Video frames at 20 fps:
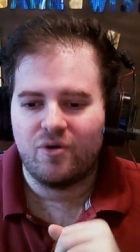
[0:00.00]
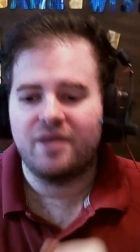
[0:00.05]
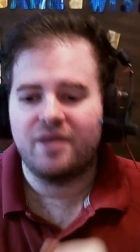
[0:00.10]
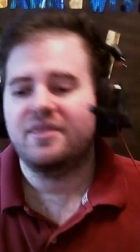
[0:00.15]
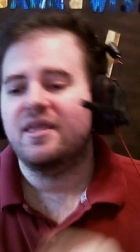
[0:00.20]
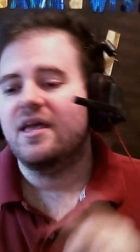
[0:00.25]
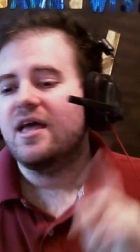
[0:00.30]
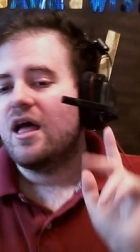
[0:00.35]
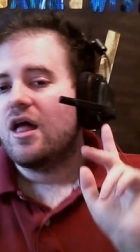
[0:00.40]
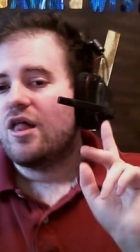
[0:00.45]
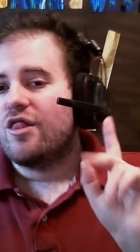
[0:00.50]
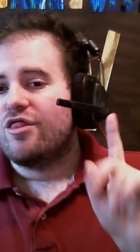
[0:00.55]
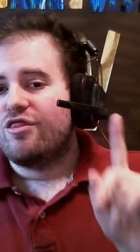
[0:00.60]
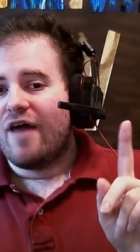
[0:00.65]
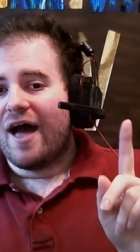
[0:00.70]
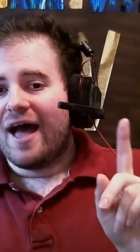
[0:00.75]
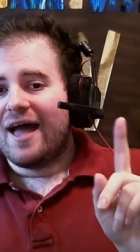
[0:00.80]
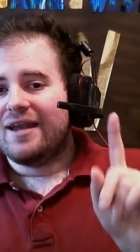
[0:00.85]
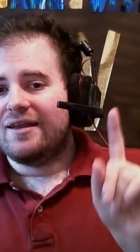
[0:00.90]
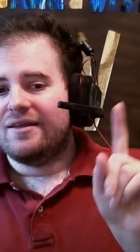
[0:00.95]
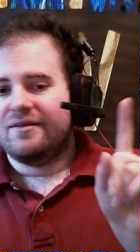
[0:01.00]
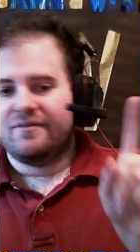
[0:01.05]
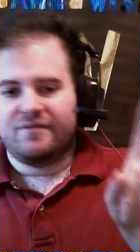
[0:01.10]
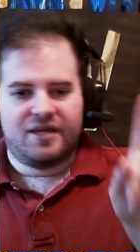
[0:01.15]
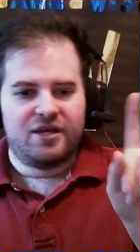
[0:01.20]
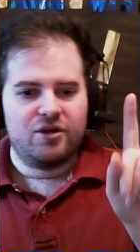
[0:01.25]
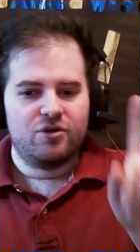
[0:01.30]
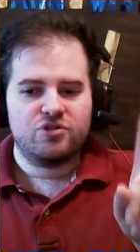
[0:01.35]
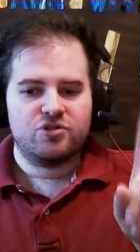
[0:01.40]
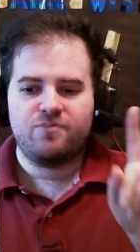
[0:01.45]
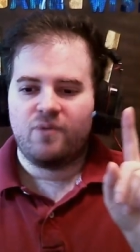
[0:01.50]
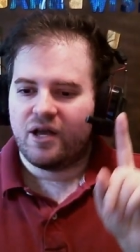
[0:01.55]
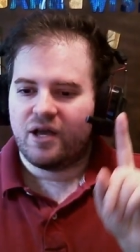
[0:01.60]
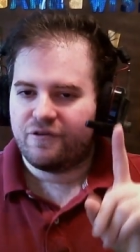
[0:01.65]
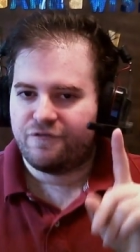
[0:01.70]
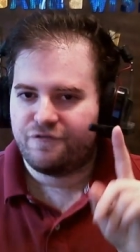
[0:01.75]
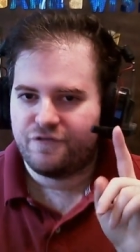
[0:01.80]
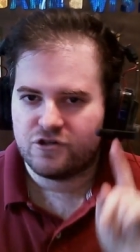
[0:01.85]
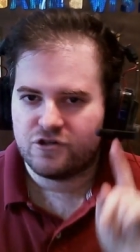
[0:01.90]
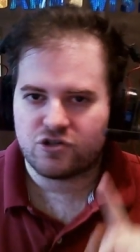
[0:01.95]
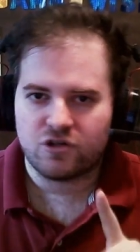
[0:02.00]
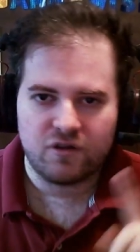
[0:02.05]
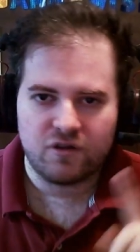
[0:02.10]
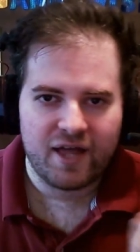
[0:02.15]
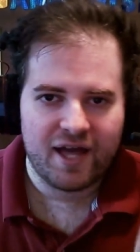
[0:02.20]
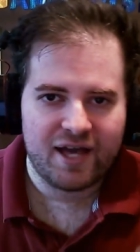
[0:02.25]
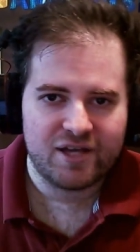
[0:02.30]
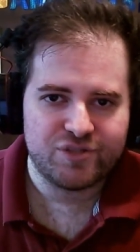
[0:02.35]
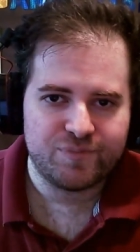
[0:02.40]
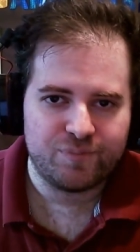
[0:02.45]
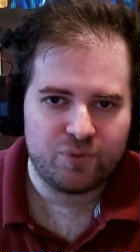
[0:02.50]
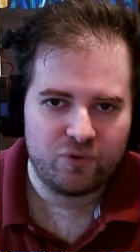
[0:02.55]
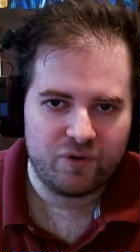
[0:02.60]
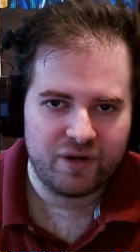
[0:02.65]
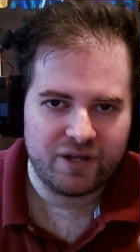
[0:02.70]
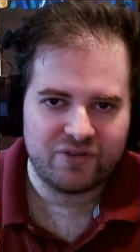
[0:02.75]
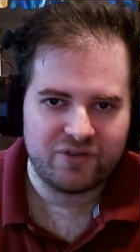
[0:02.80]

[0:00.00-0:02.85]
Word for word: And that, here's my official last point,